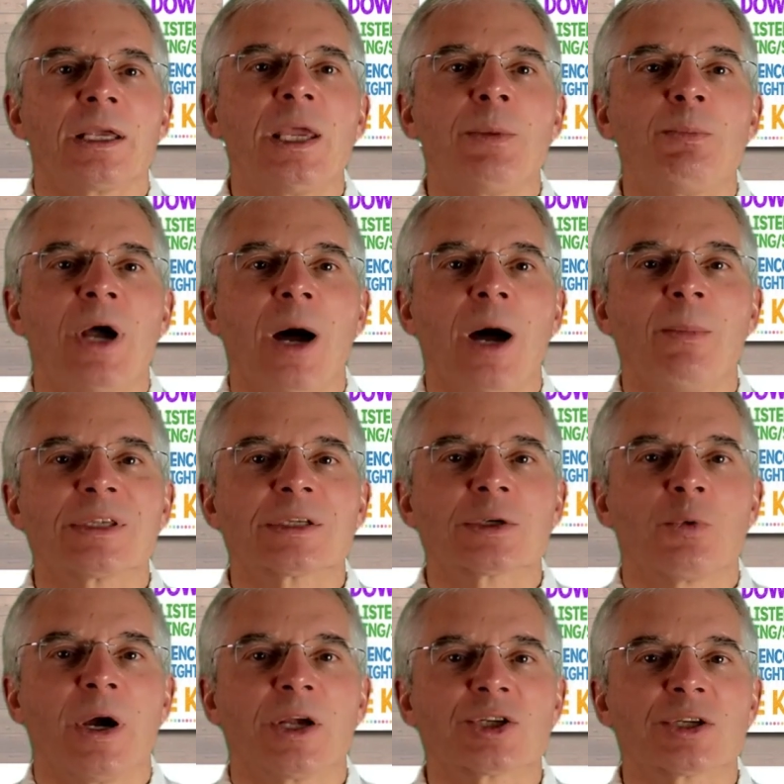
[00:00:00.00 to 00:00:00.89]
Keep
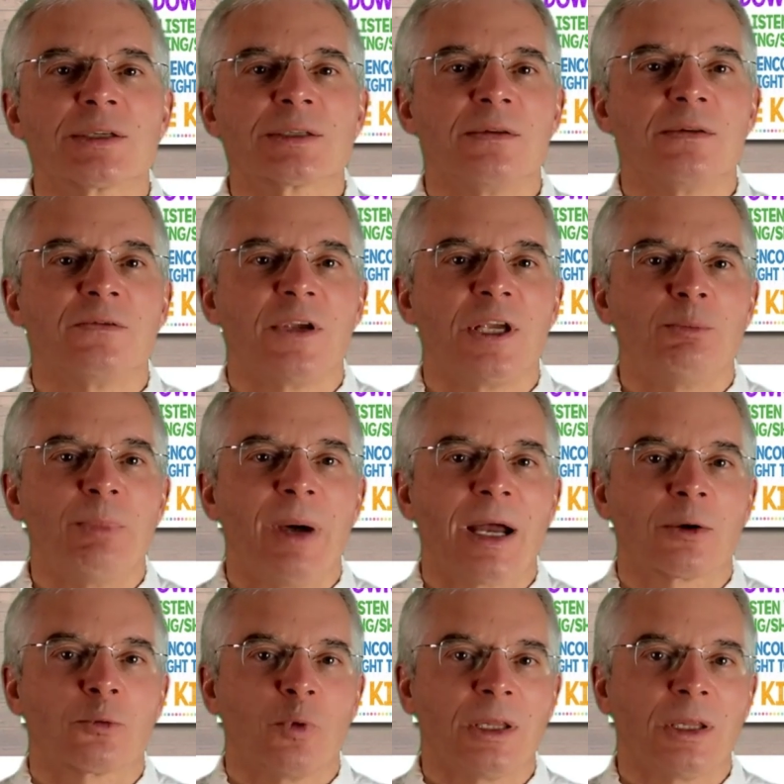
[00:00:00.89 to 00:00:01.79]
comments, questions, and
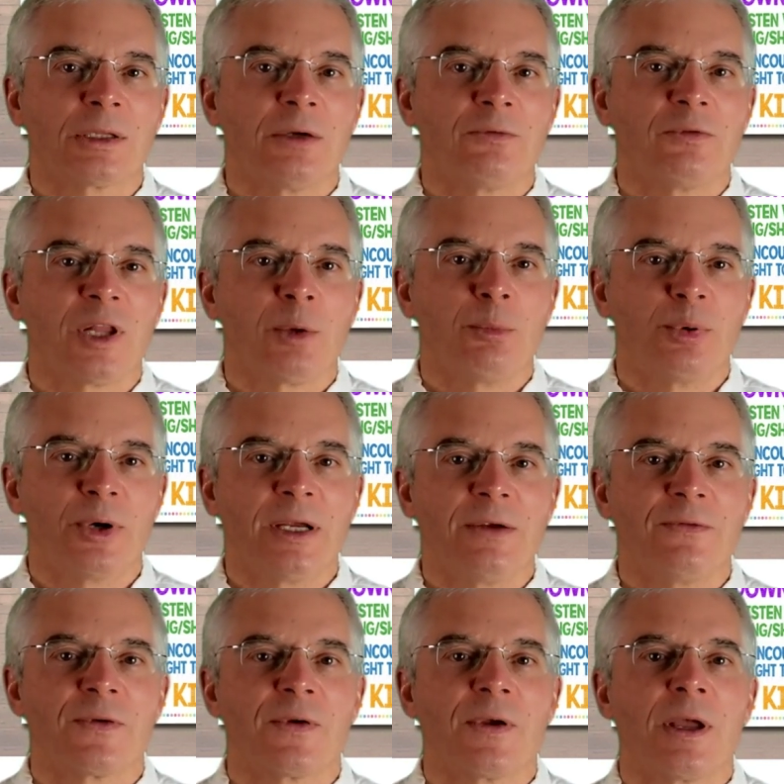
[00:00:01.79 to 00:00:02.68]
feedback relatively
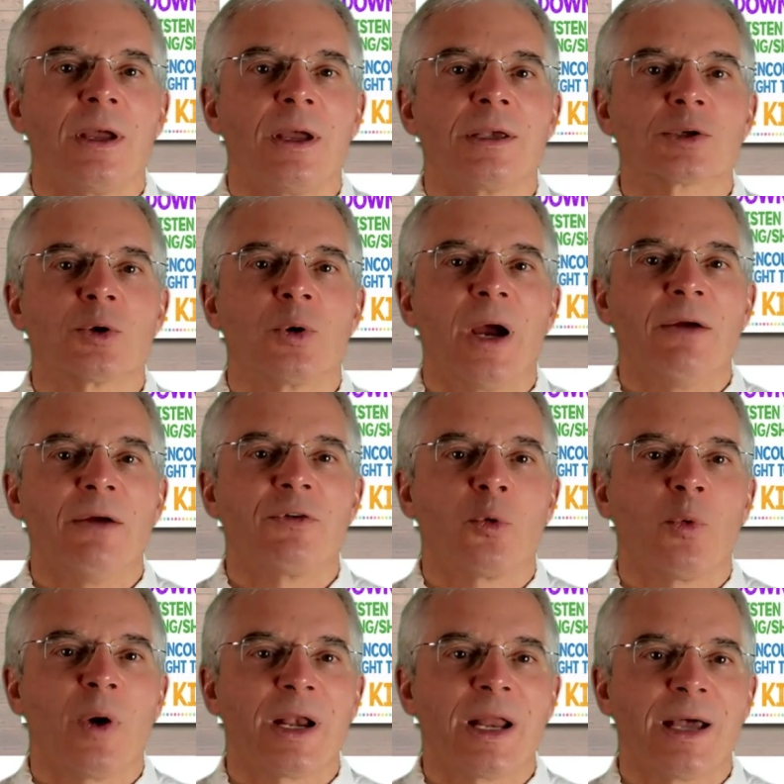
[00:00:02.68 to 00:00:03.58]
brief so
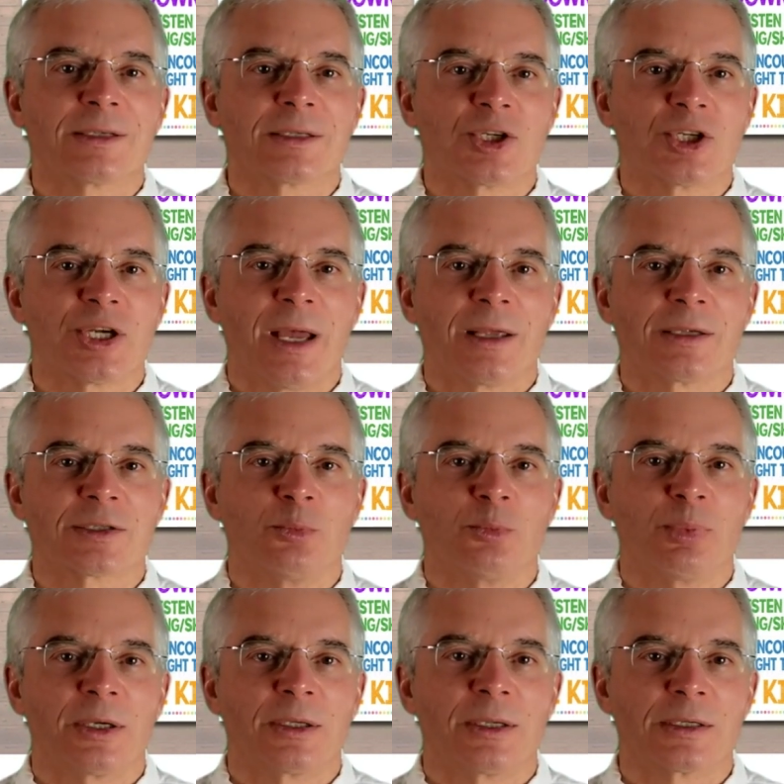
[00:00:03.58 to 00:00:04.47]
everyone has a chance
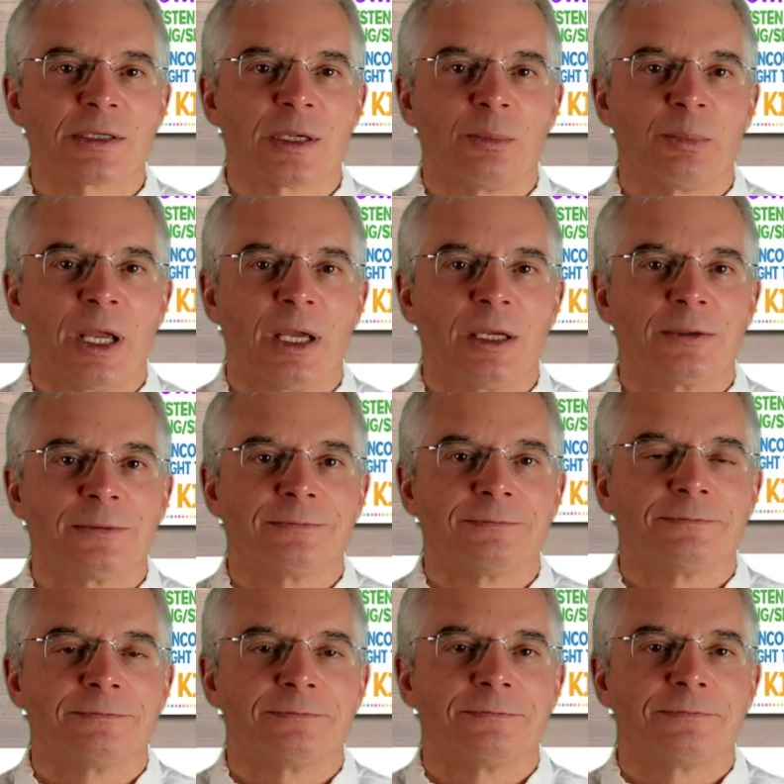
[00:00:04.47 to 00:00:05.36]
to participate.
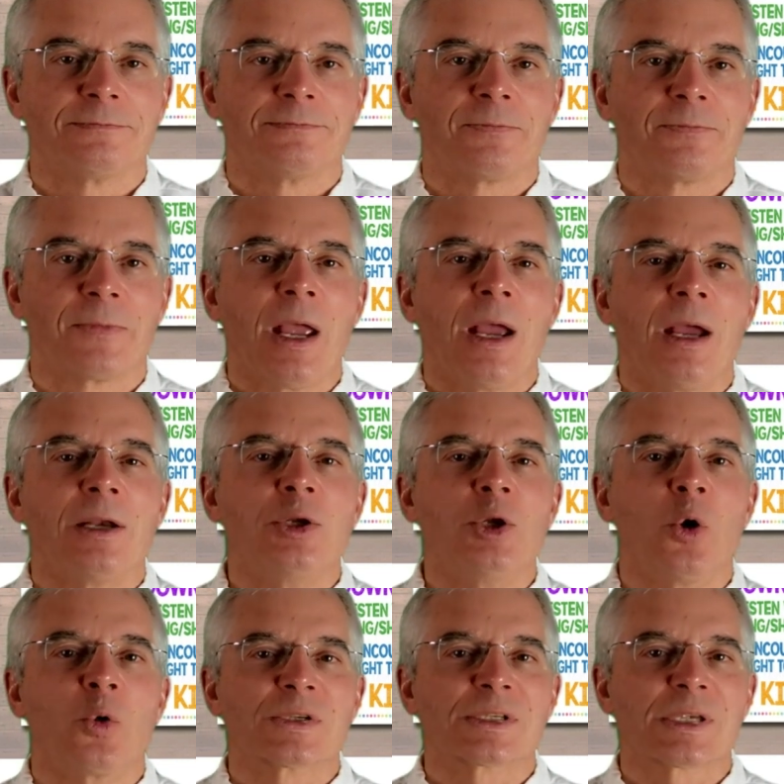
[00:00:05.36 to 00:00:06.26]

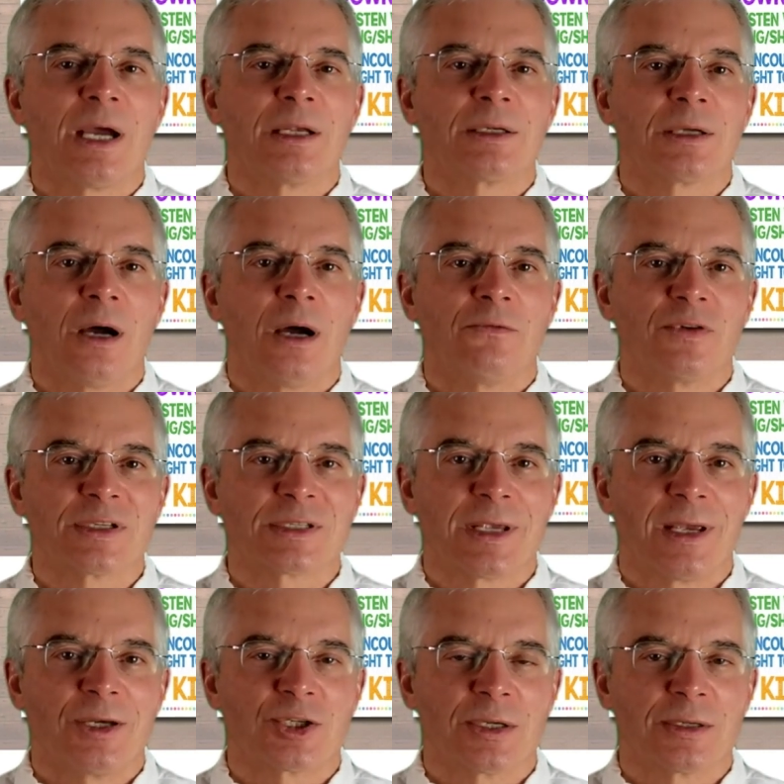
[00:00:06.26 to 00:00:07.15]
No side
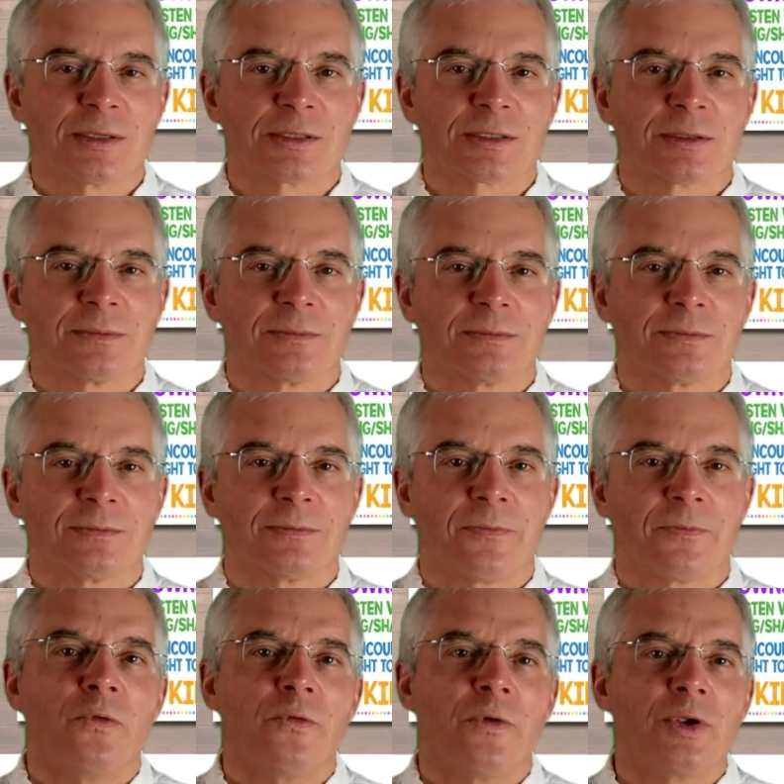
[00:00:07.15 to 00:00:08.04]
conversations.
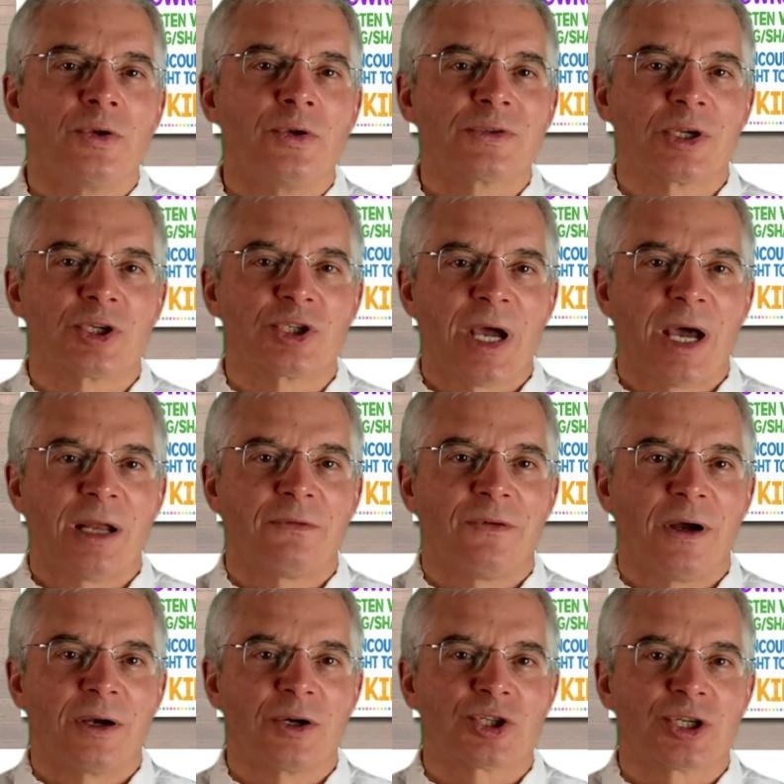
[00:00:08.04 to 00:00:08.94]
Overuse the chat
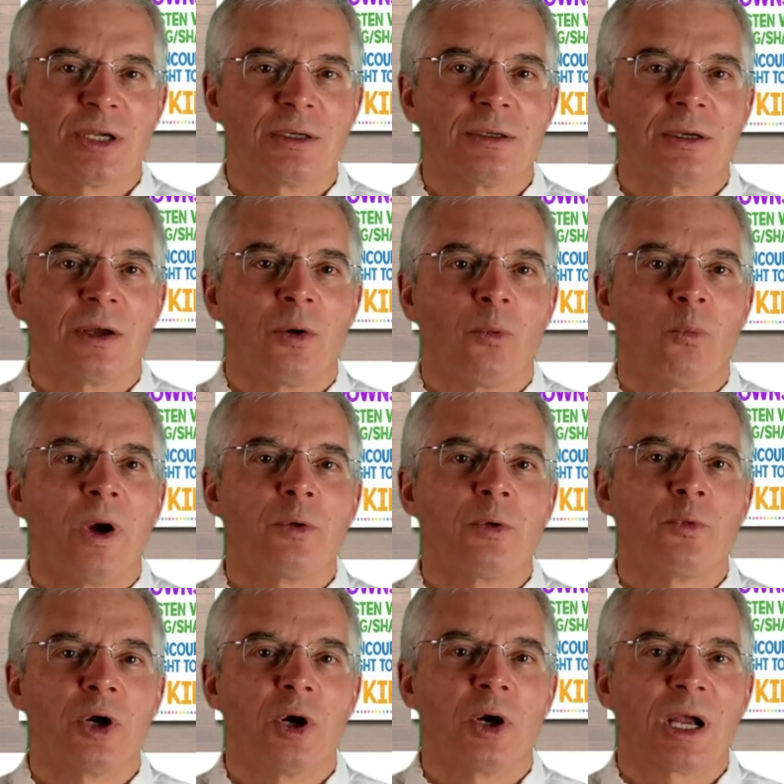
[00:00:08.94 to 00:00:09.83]
function
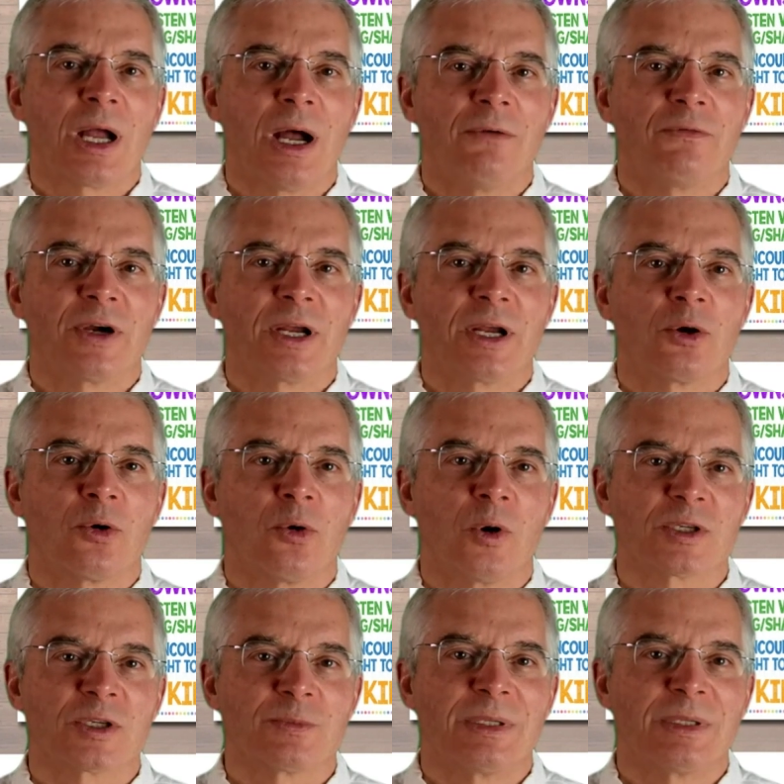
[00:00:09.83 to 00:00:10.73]
when we are covering
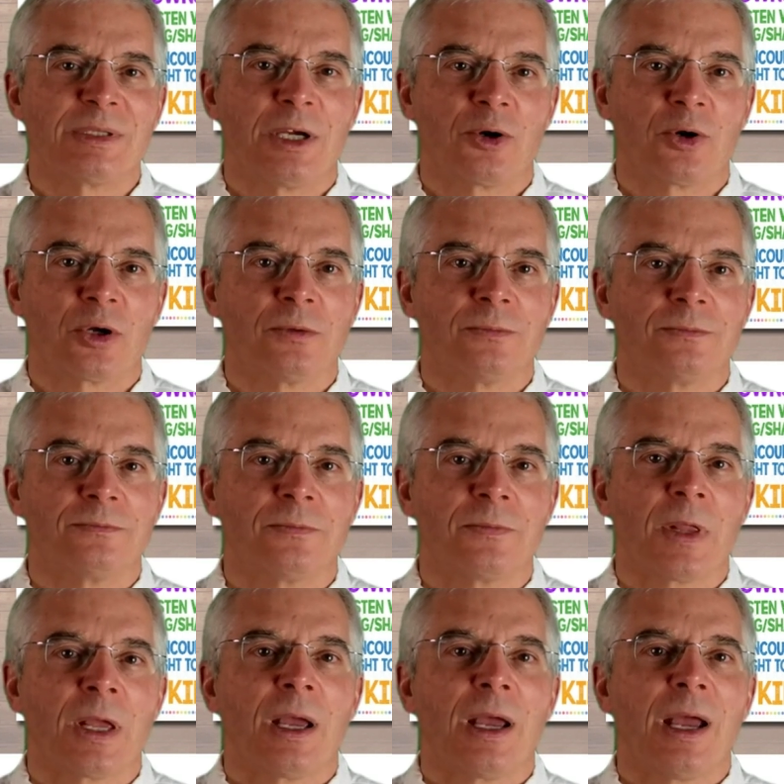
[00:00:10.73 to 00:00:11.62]
course material
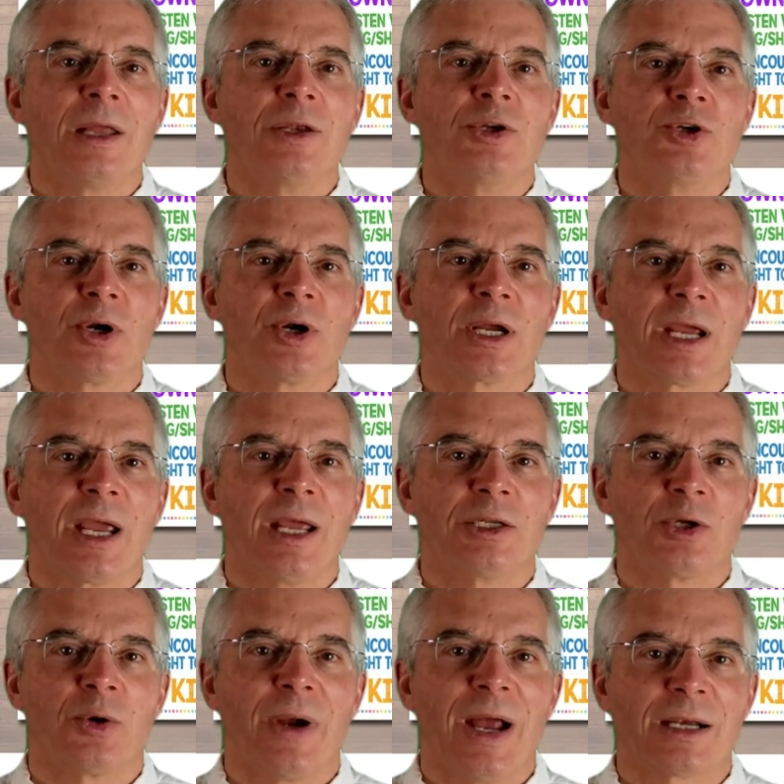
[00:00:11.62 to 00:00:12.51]
and during
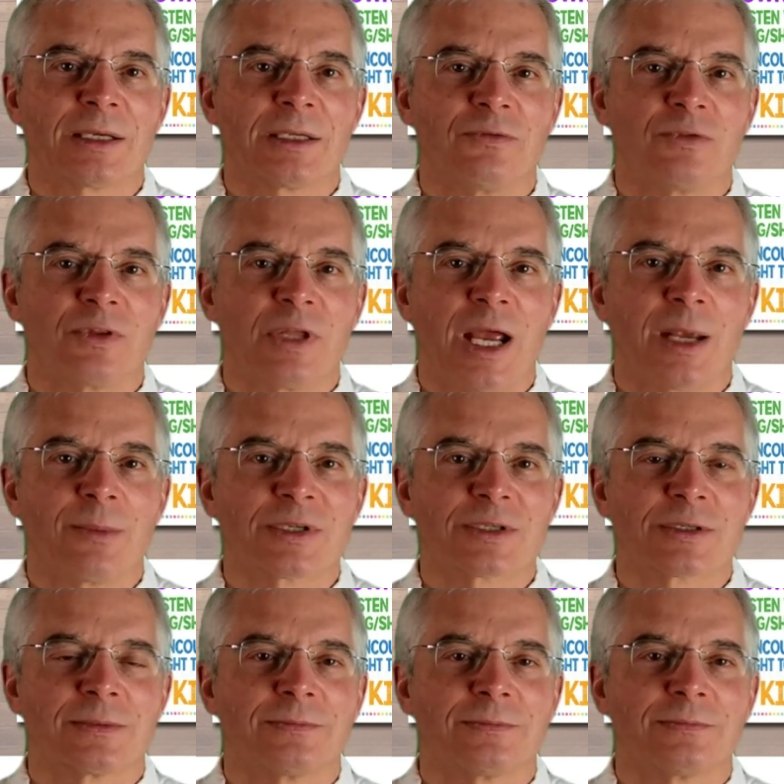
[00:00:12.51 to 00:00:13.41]
interactive
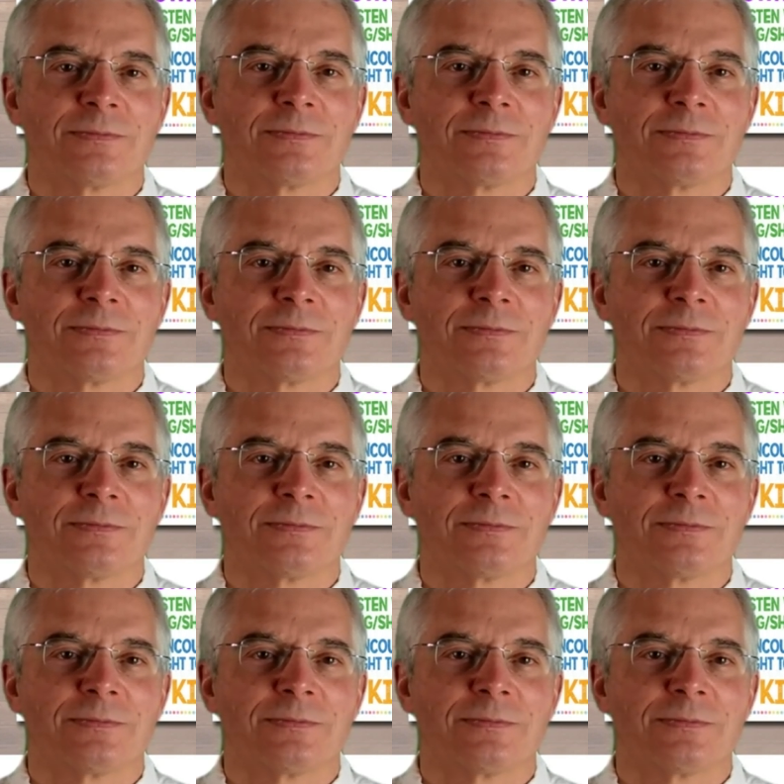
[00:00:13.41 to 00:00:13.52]
times.